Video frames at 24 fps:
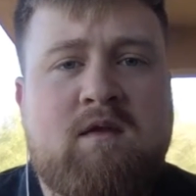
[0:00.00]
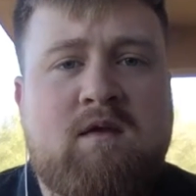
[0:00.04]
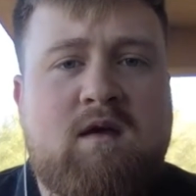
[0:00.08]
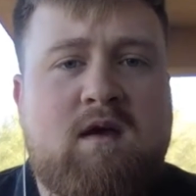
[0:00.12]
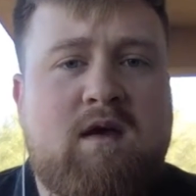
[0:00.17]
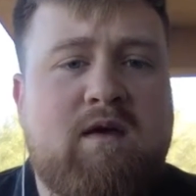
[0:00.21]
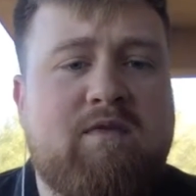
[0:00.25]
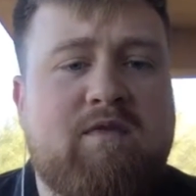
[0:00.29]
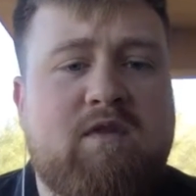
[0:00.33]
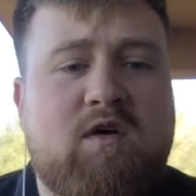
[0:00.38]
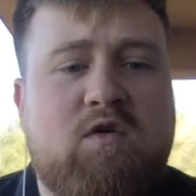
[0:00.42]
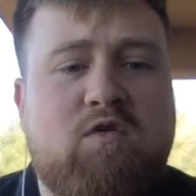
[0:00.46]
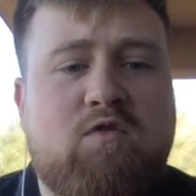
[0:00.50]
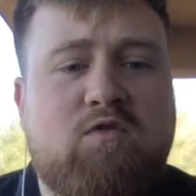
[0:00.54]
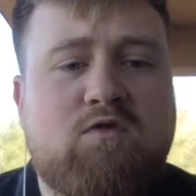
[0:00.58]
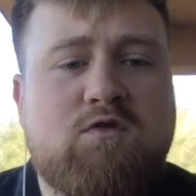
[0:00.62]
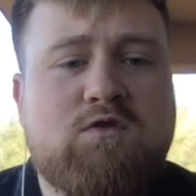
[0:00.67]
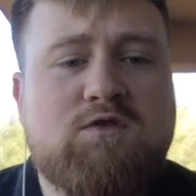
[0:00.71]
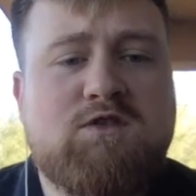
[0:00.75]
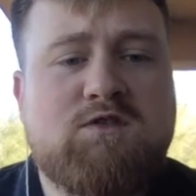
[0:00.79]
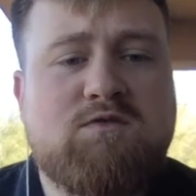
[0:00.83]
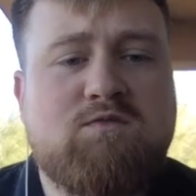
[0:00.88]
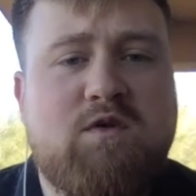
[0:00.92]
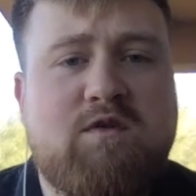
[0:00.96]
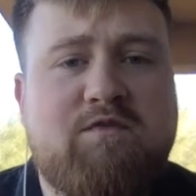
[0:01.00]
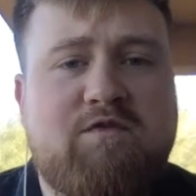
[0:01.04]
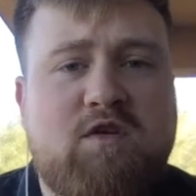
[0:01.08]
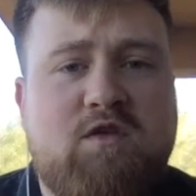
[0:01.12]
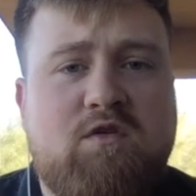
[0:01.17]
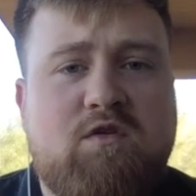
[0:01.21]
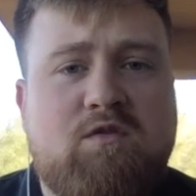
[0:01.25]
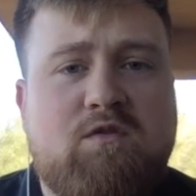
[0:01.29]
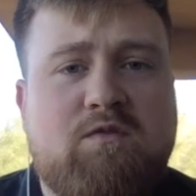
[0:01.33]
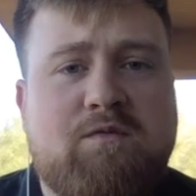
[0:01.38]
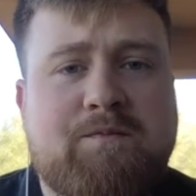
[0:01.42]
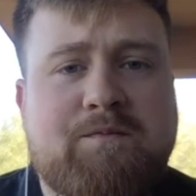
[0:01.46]
in the course with
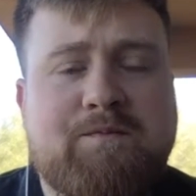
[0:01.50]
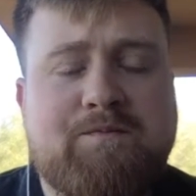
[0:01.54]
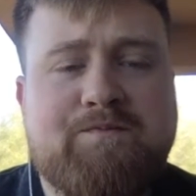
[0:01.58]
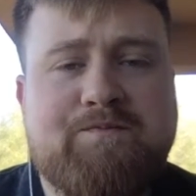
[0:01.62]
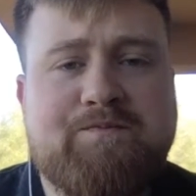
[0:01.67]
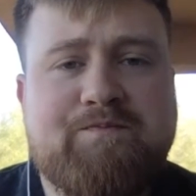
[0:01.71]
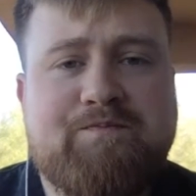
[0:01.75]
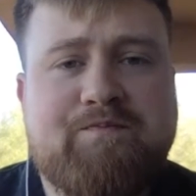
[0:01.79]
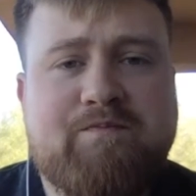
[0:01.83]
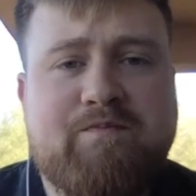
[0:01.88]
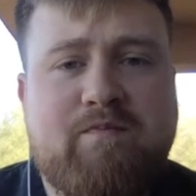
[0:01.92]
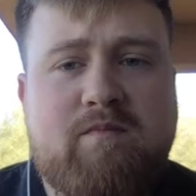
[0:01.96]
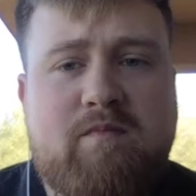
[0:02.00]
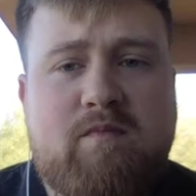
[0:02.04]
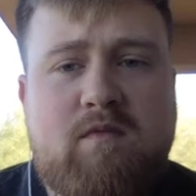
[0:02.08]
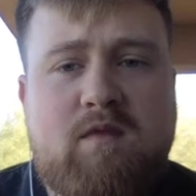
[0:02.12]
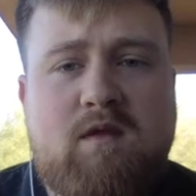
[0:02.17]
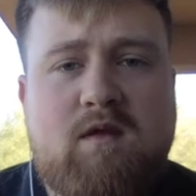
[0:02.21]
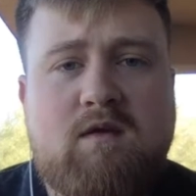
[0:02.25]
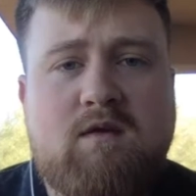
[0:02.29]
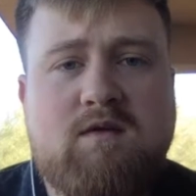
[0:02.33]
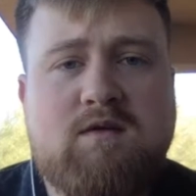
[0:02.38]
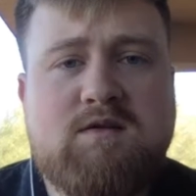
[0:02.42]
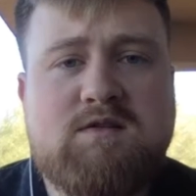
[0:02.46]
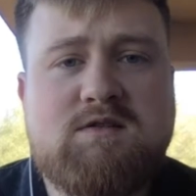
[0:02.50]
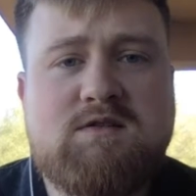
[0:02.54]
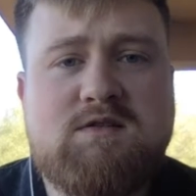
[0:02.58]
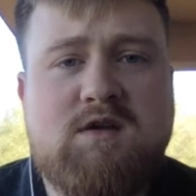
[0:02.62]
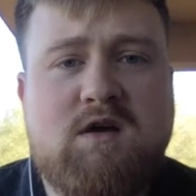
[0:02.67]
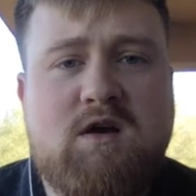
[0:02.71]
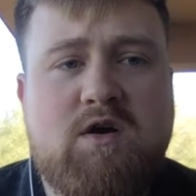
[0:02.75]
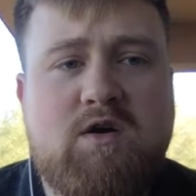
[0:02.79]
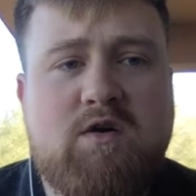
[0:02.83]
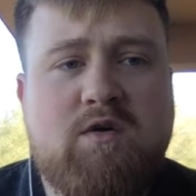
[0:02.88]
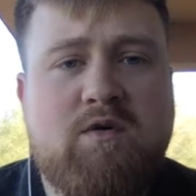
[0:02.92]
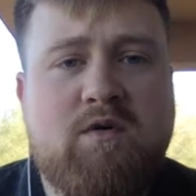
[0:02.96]
you.
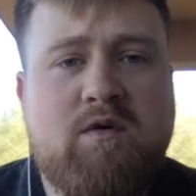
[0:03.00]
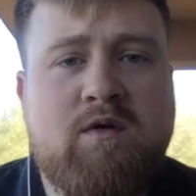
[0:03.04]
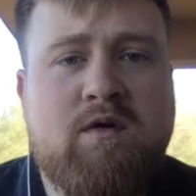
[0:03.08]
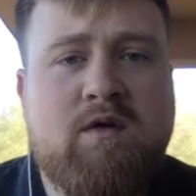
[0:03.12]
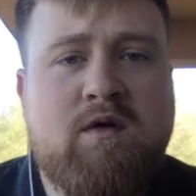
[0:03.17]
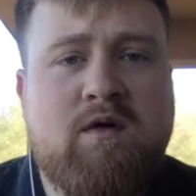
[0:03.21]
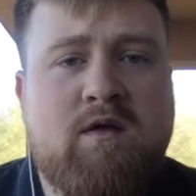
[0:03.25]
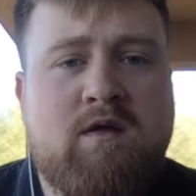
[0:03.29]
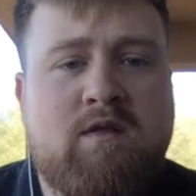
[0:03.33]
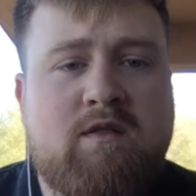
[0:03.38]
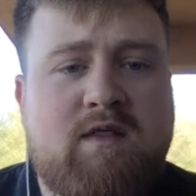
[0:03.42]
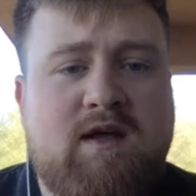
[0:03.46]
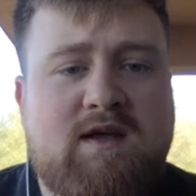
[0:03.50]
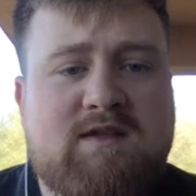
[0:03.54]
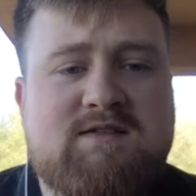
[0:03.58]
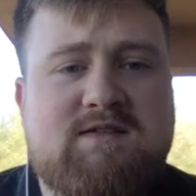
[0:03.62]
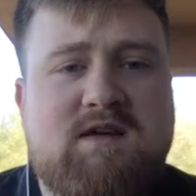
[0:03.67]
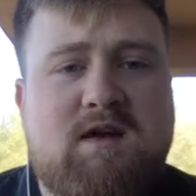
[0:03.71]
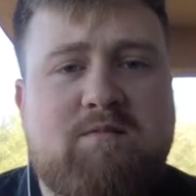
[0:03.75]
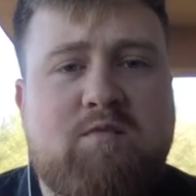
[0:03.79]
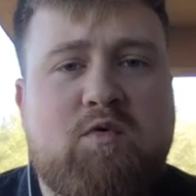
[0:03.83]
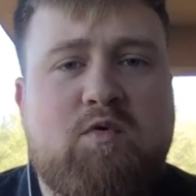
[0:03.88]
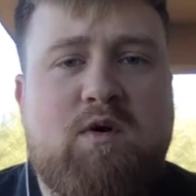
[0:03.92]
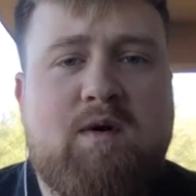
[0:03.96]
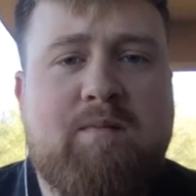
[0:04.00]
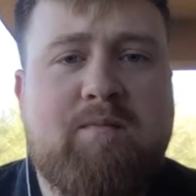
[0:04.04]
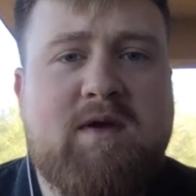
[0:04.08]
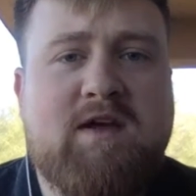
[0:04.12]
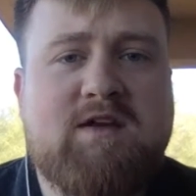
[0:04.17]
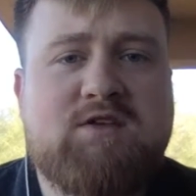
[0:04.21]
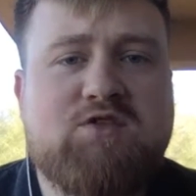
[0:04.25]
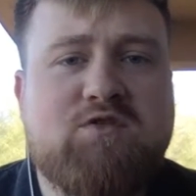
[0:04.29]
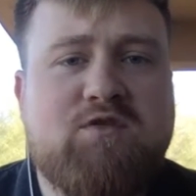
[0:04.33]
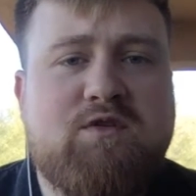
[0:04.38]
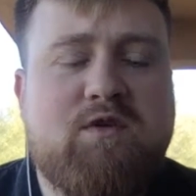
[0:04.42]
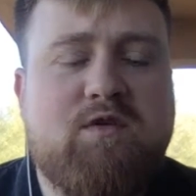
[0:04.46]
So that's number one.
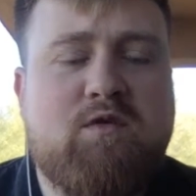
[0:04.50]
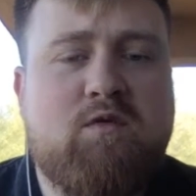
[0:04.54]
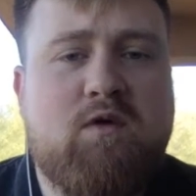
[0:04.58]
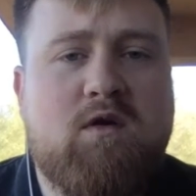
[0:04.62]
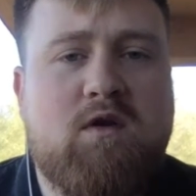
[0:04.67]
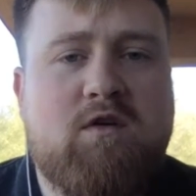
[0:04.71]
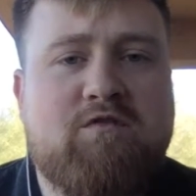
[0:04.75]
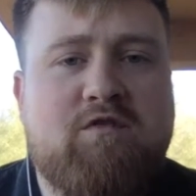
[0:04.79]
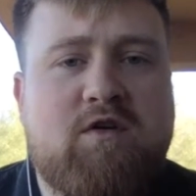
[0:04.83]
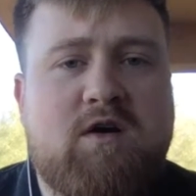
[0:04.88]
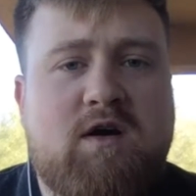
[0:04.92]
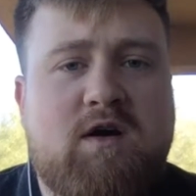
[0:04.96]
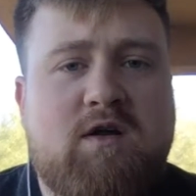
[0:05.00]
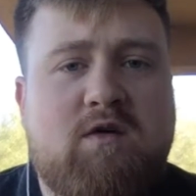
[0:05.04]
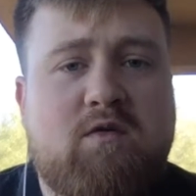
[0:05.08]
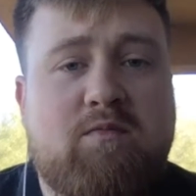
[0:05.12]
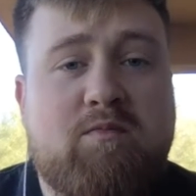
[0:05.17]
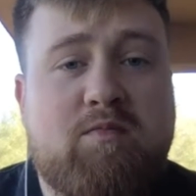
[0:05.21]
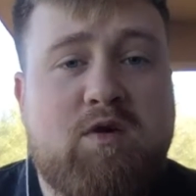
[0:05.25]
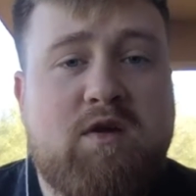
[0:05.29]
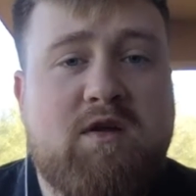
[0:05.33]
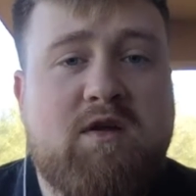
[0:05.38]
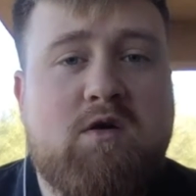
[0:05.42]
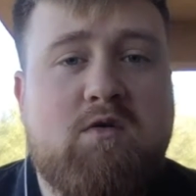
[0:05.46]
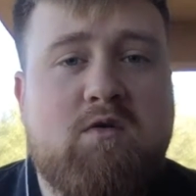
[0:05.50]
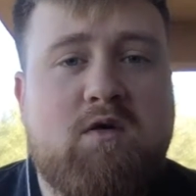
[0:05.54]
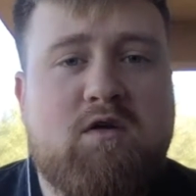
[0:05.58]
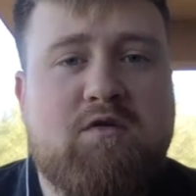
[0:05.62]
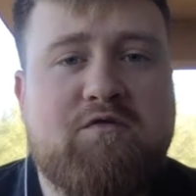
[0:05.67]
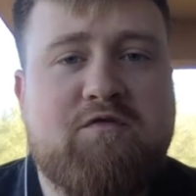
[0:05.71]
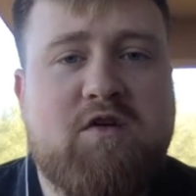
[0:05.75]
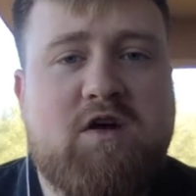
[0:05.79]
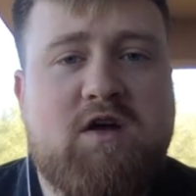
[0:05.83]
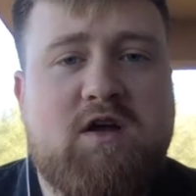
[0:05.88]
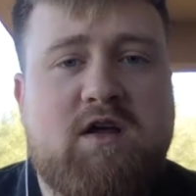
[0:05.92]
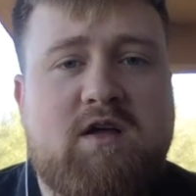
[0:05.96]
Make sure you qualify or
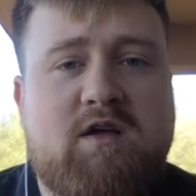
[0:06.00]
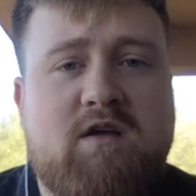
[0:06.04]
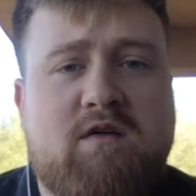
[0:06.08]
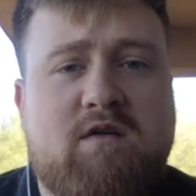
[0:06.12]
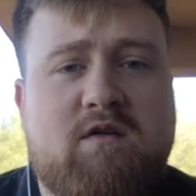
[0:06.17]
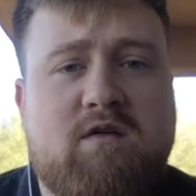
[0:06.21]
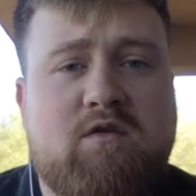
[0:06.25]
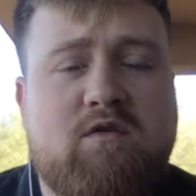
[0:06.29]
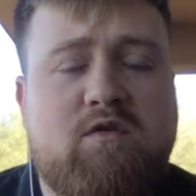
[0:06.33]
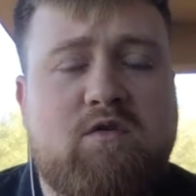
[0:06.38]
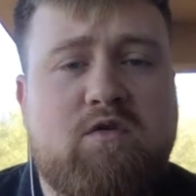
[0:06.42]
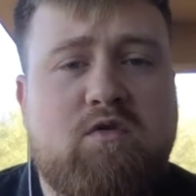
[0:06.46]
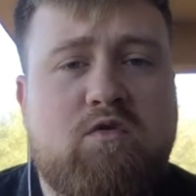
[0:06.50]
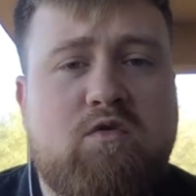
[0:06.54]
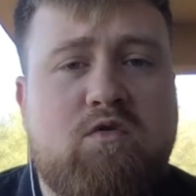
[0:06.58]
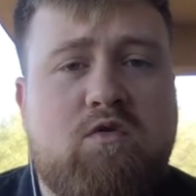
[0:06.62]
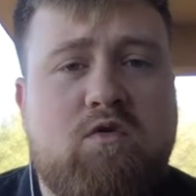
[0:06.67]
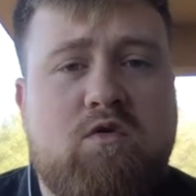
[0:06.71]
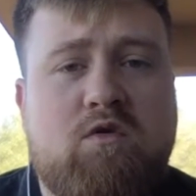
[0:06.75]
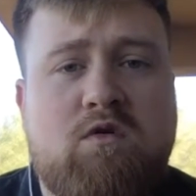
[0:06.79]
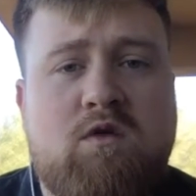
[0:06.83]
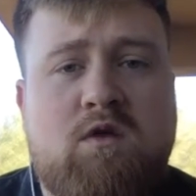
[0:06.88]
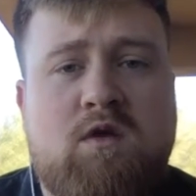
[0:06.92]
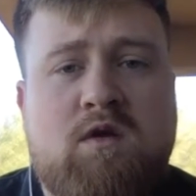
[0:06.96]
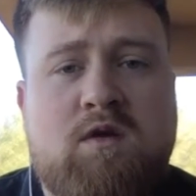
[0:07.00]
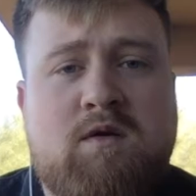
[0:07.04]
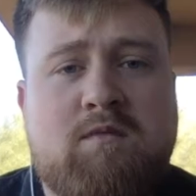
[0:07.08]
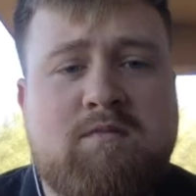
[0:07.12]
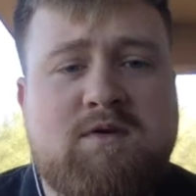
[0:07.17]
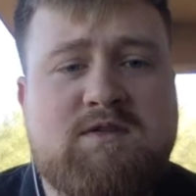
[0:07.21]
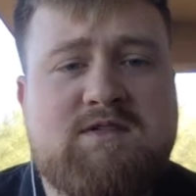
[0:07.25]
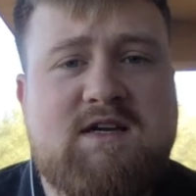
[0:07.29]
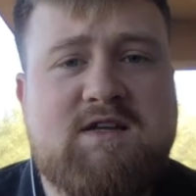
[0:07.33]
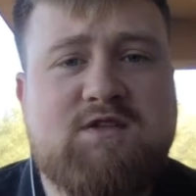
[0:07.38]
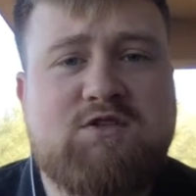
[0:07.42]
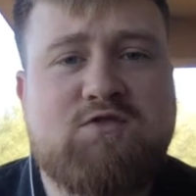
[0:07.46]
pre-qualify your
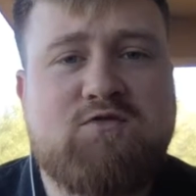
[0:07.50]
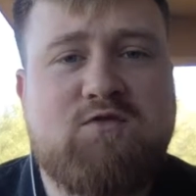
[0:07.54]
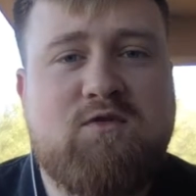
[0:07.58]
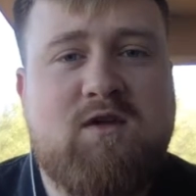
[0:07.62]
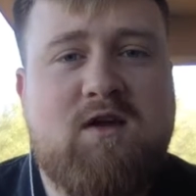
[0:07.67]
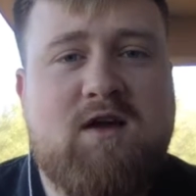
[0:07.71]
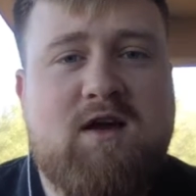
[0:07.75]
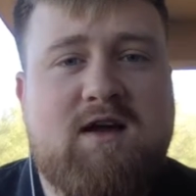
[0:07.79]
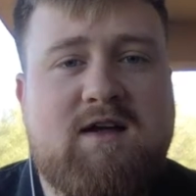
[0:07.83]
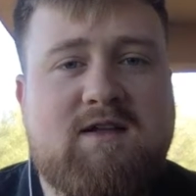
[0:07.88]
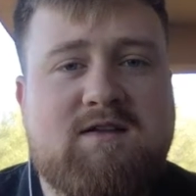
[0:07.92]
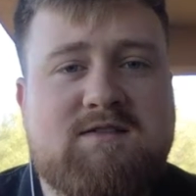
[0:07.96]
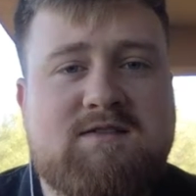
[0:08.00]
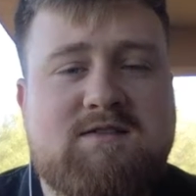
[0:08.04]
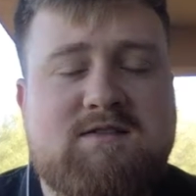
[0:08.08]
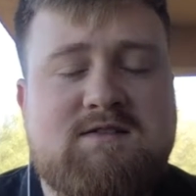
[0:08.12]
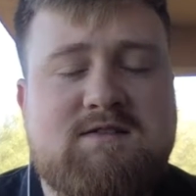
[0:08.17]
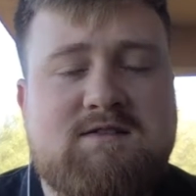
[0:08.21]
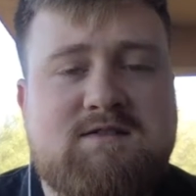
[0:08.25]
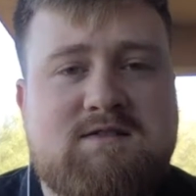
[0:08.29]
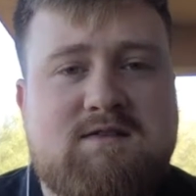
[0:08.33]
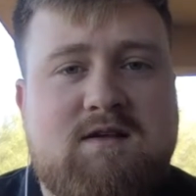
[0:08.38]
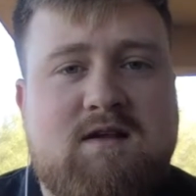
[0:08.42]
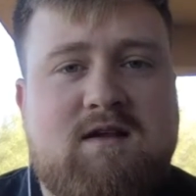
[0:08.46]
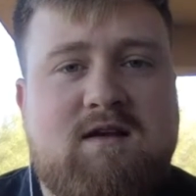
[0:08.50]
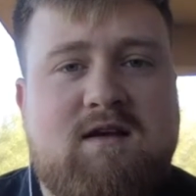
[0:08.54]
potential clients.